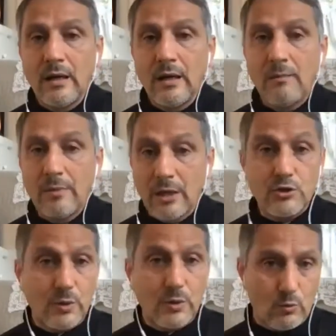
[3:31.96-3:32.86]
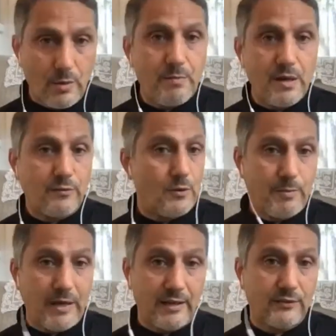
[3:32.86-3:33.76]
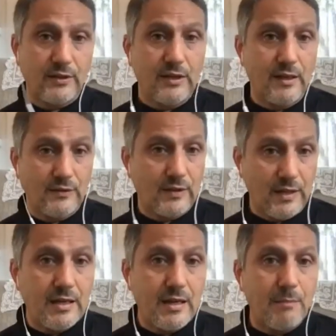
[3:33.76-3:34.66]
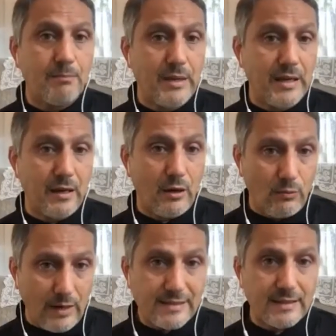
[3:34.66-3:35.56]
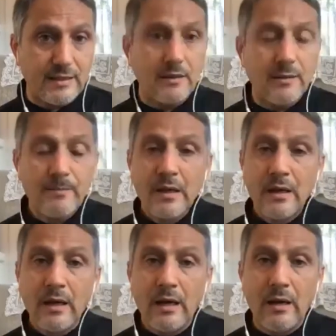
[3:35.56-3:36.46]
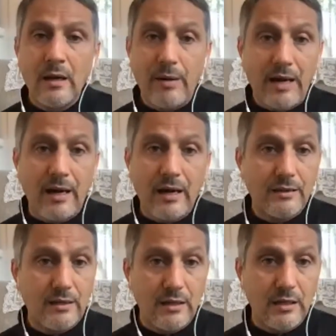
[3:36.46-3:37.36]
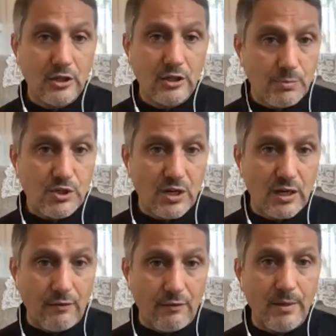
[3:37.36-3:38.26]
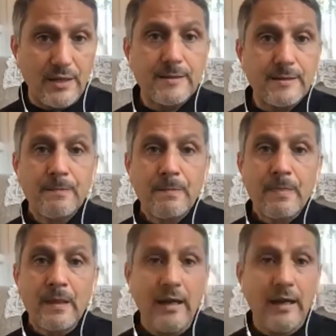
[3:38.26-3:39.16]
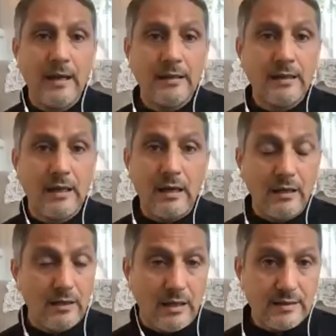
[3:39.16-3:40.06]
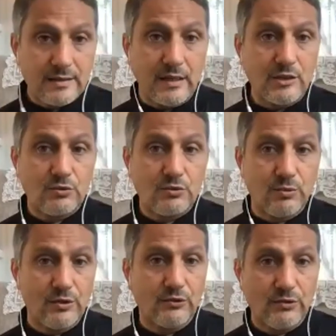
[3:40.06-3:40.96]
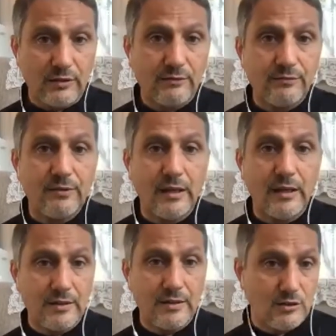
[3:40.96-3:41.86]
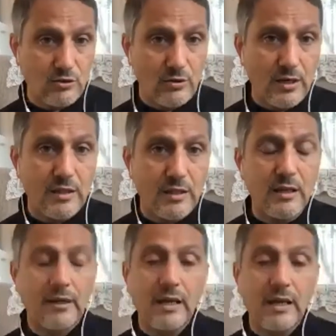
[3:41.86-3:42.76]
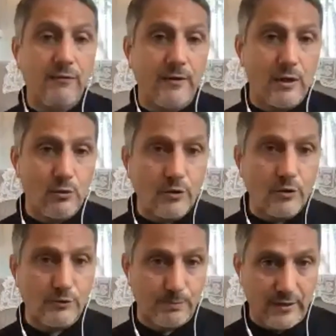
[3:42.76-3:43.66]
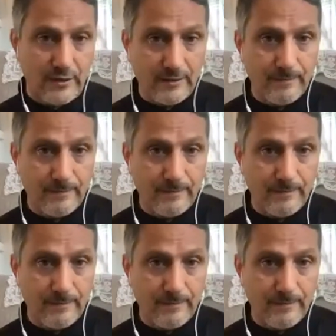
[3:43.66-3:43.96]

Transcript: military equipment for the Palestinians ended up being arrested by the Egyptian government. And as such was not, this is during the King Farouk's period.